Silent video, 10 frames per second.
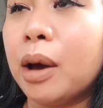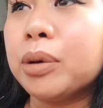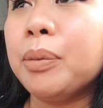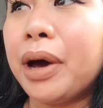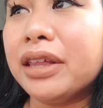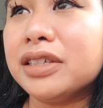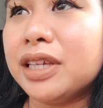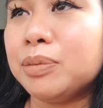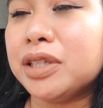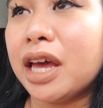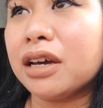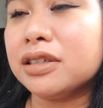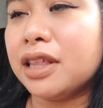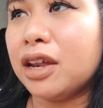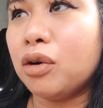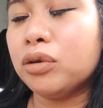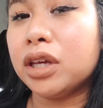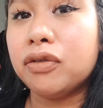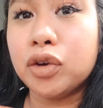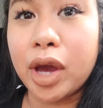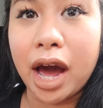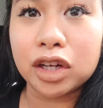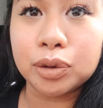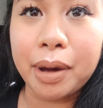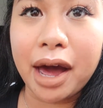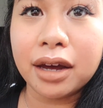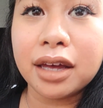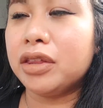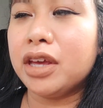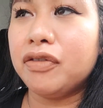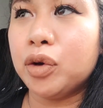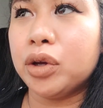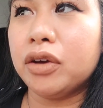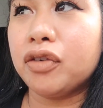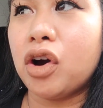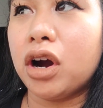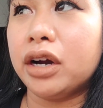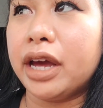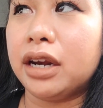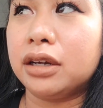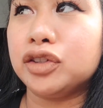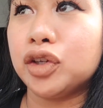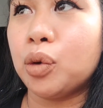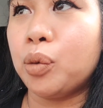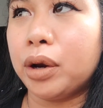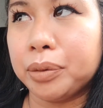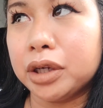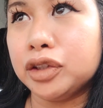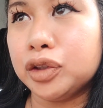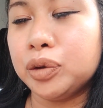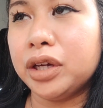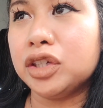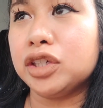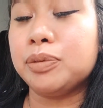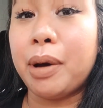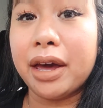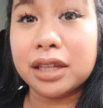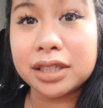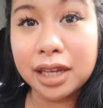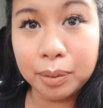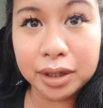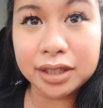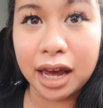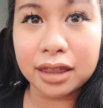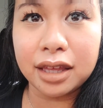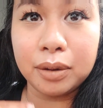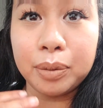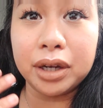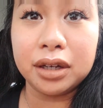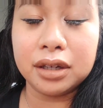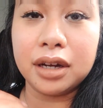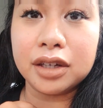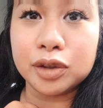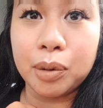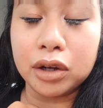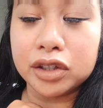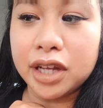I'm gonna buy the same set because they don't give you cash back. They give you a gift card, and so what I'm gonna do is just buy the same exact thing but in a smaller